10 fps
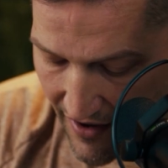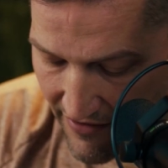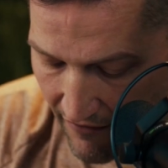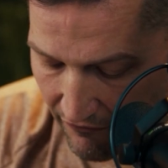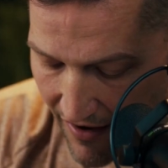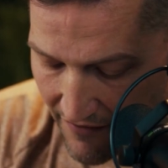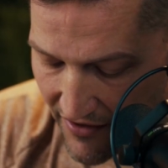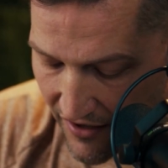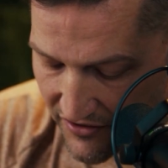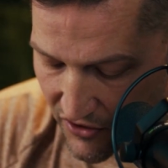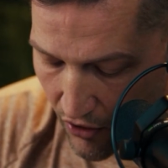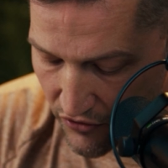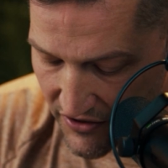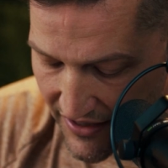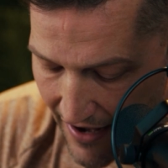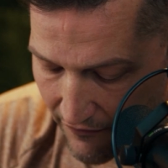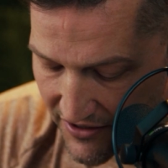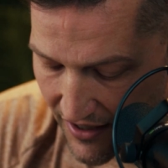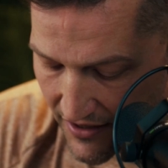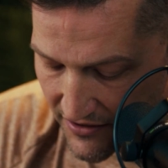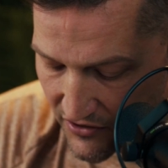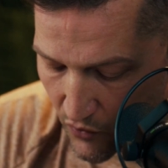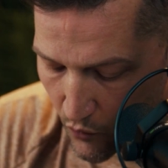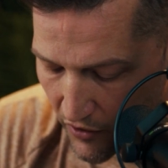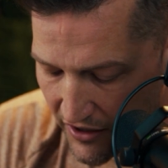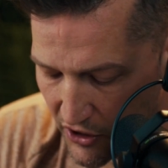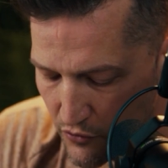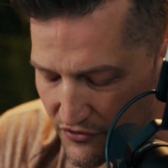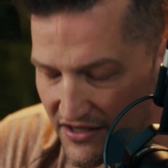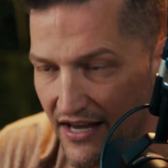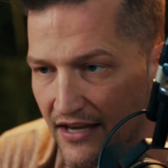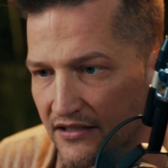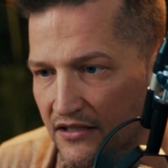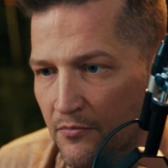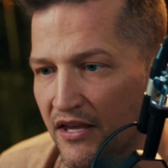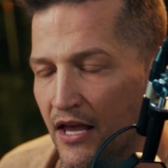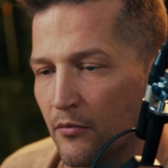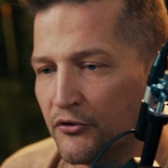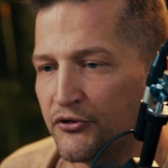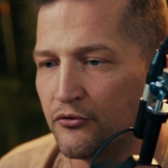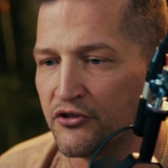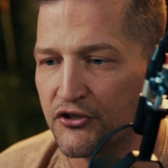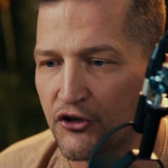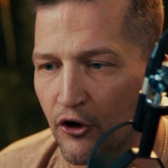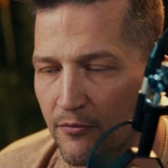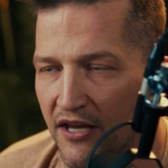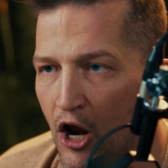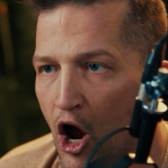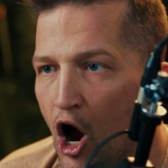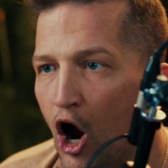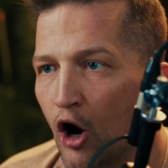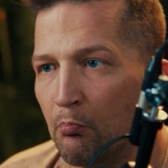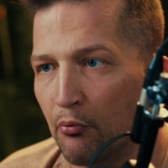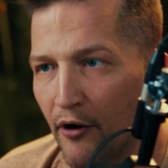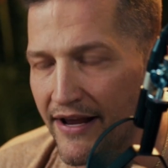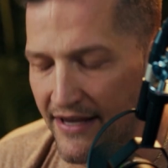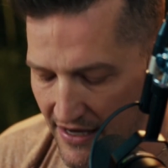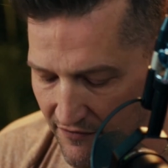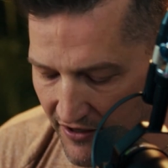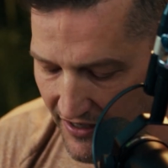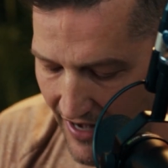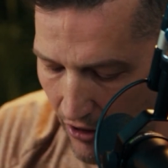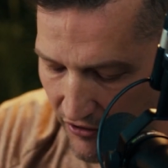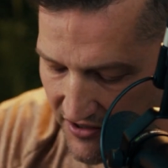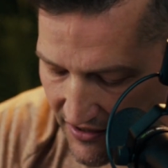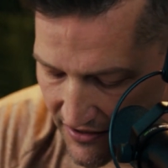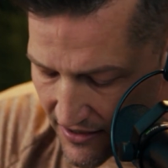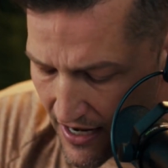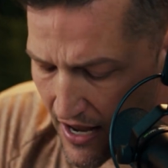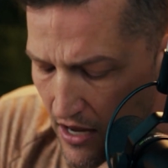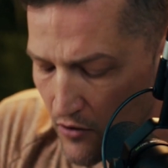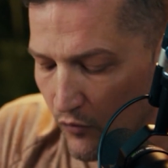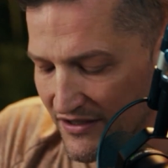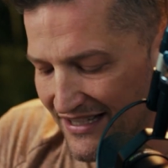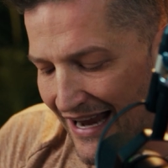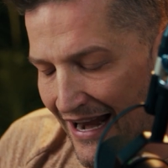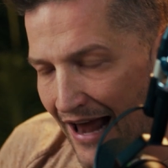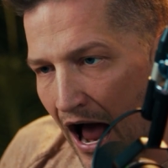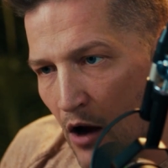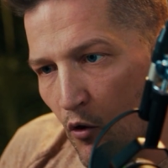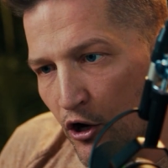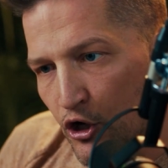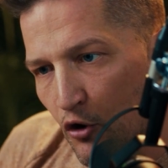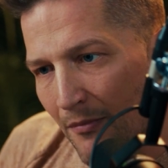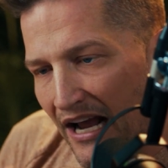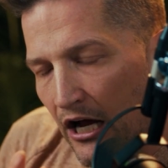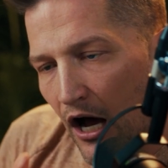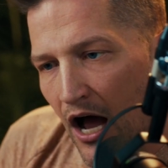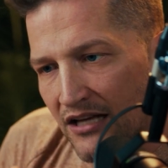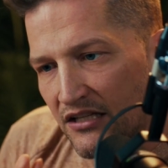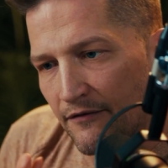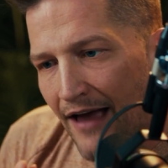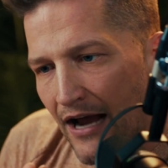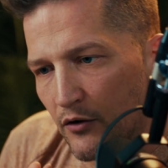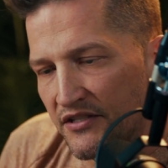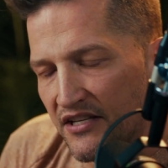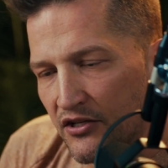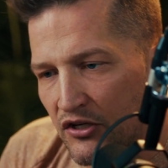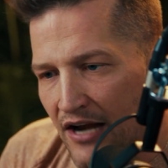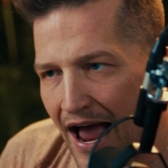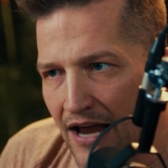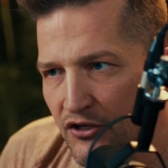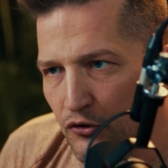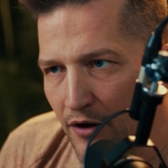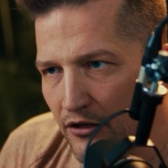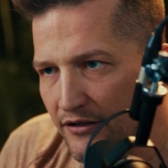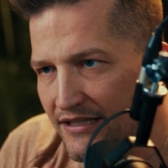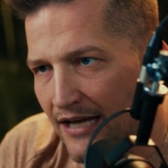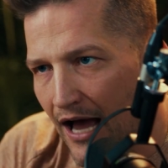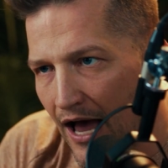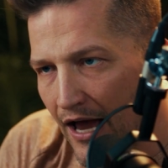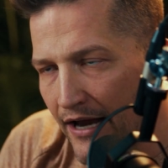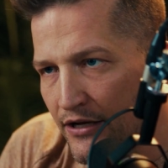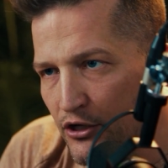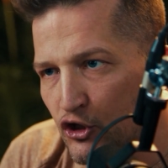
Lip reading: have that $5,000 in advertising. So we're going to use this to be able to determine our break-even analysis. Once again, I want to know my cost of acquisition as directly tied